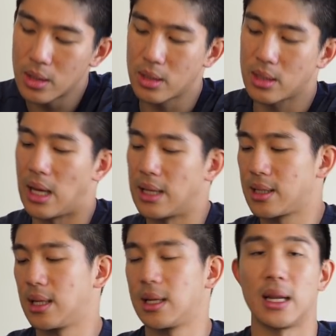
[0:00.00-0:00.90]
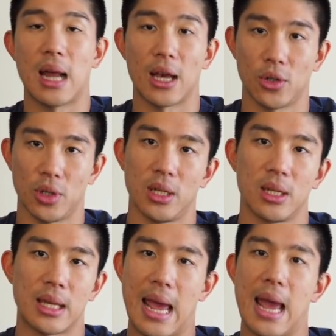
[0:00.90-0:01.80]
slots in and actually
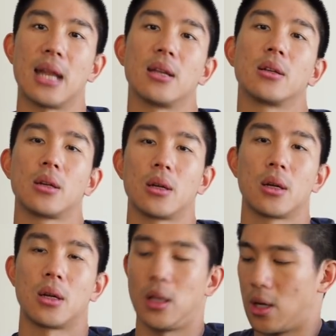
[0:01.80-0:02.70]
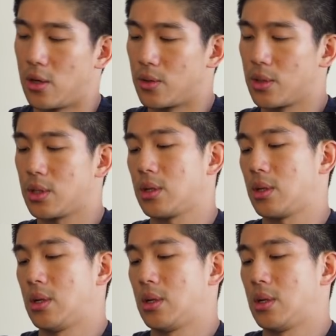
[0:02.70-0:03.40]
can close.